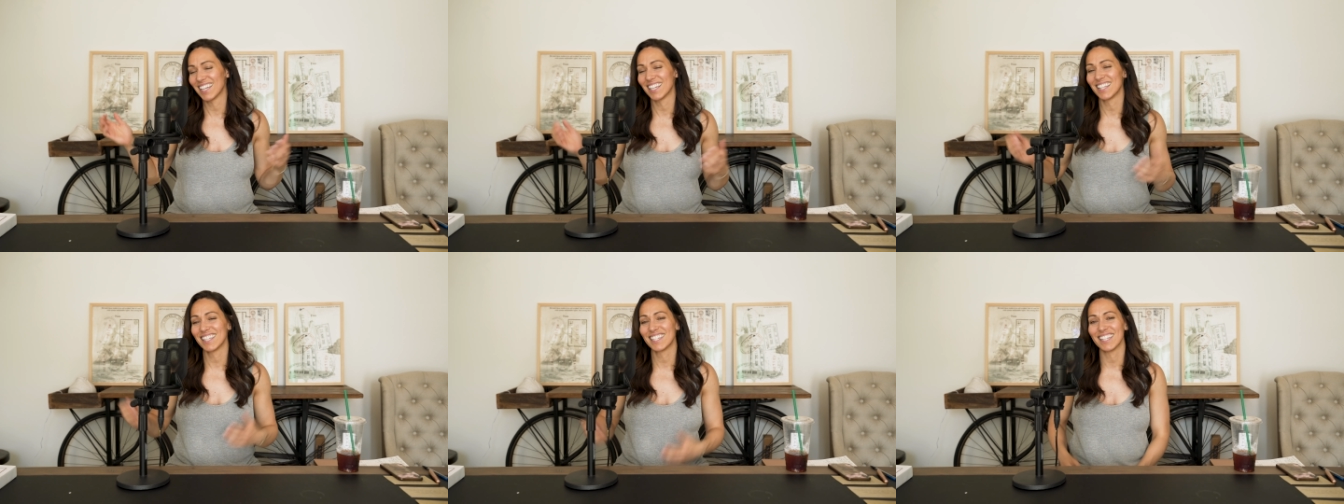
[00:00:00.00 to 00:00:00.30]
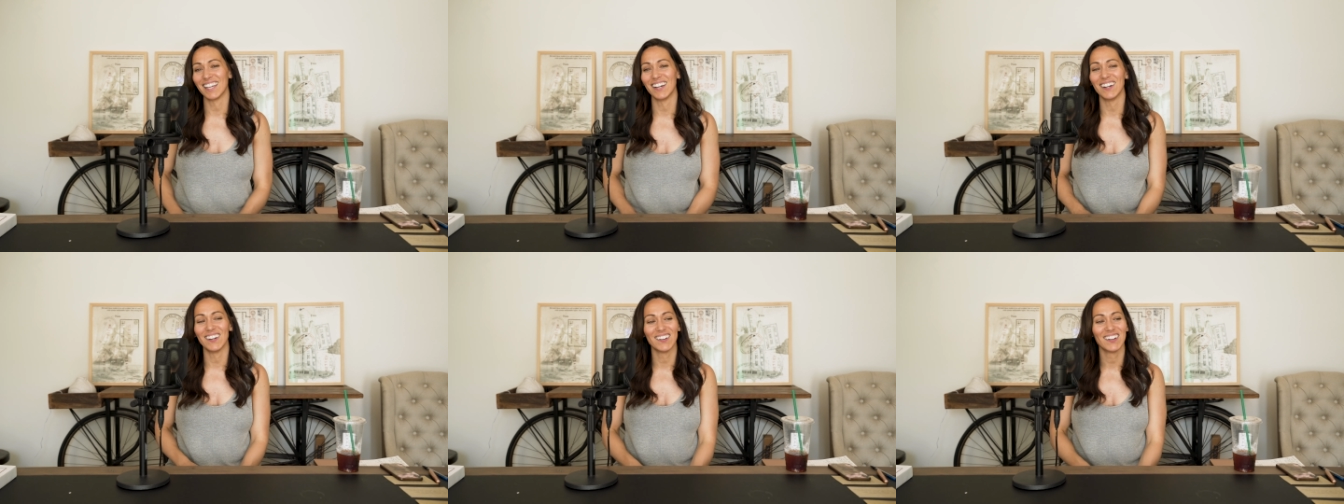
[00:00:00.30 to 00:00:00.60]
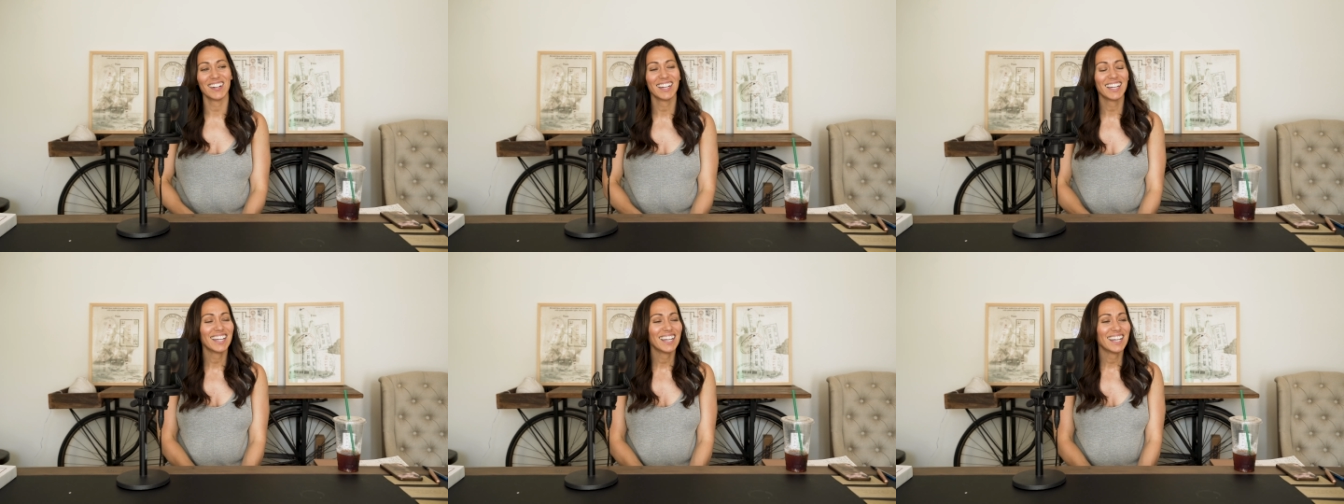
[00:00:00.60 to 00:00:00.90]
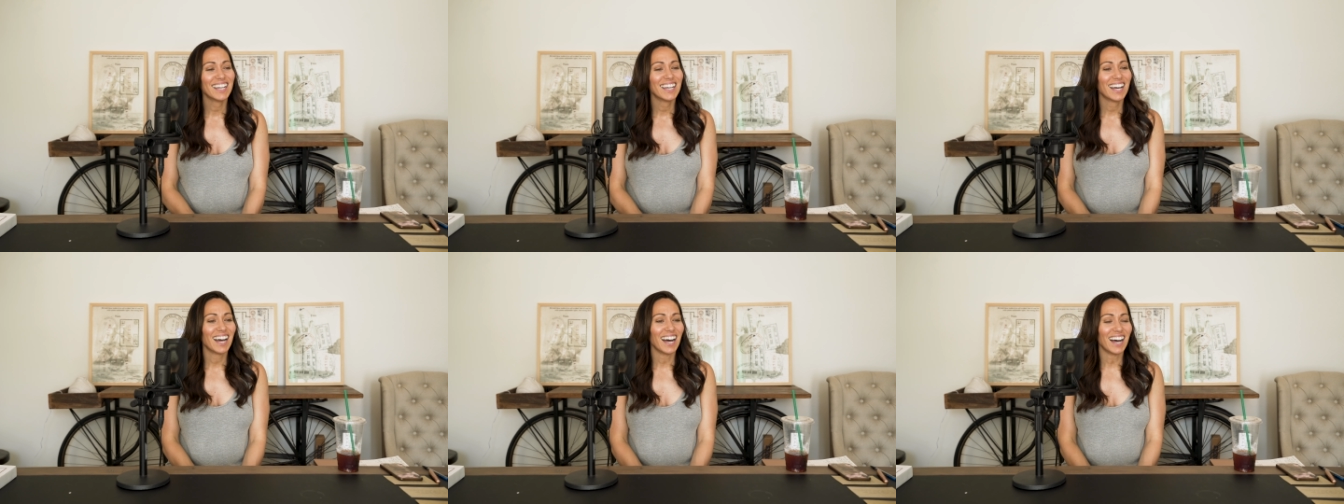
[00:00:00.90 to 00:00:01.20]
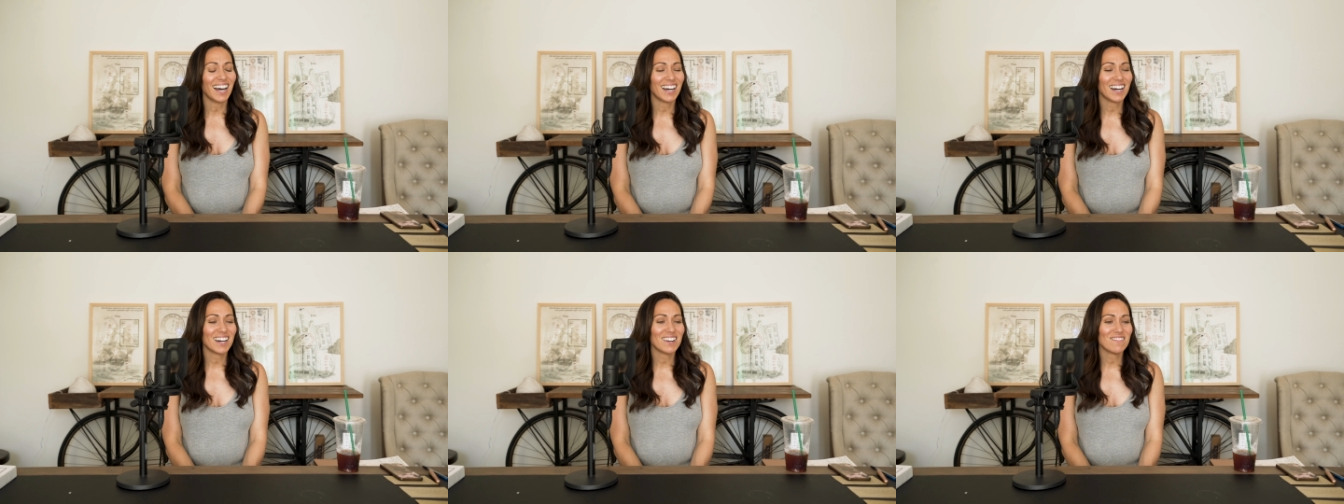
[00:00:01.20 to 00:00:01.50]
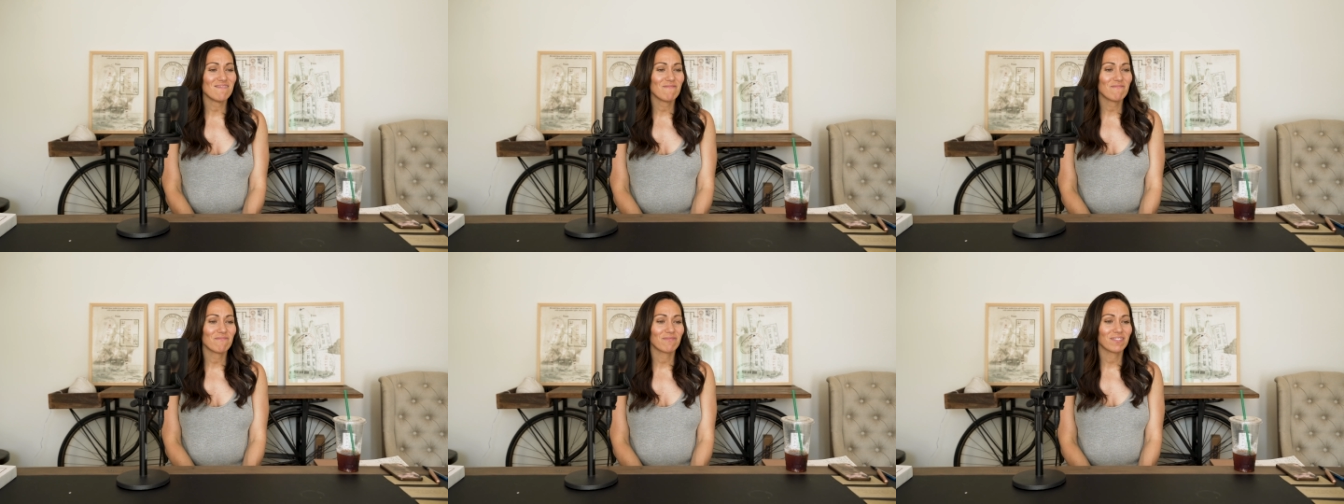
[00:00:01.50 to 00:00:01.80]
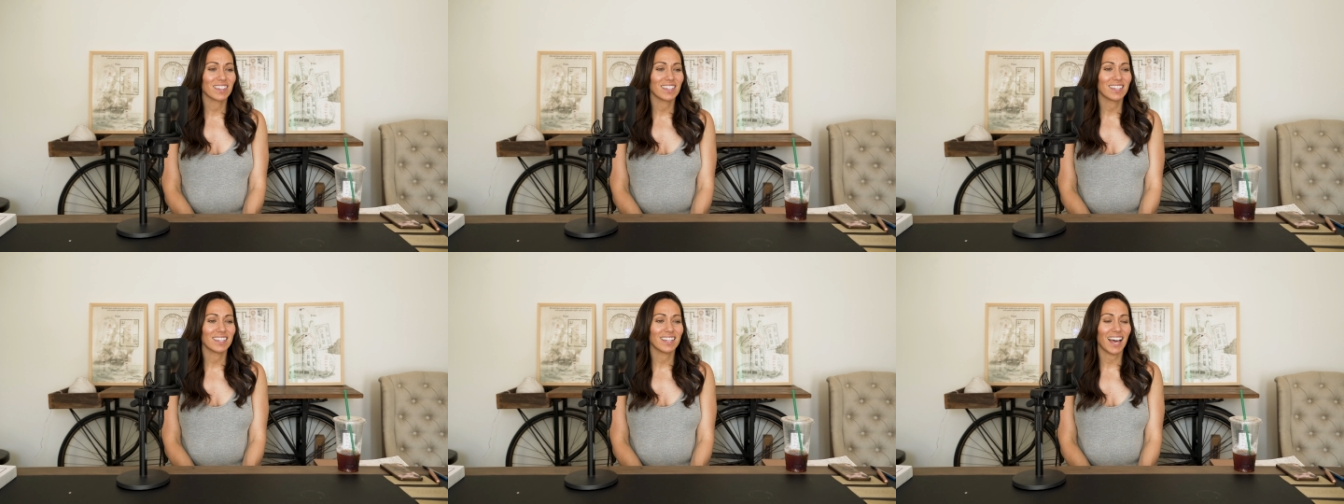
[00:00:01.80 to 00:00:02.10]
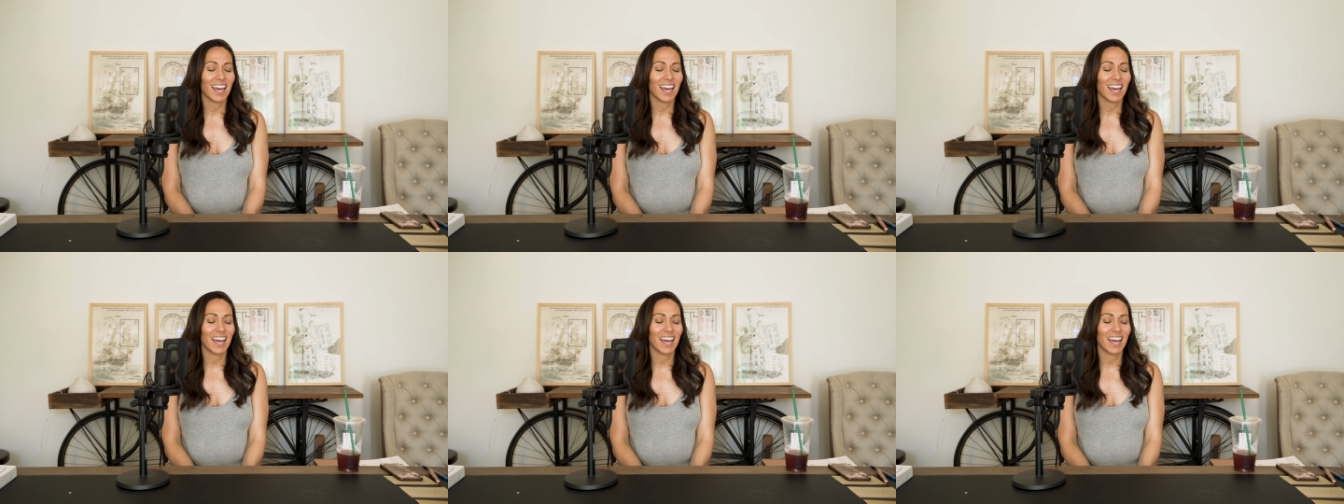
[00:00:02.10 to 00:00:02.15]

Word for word: And so um,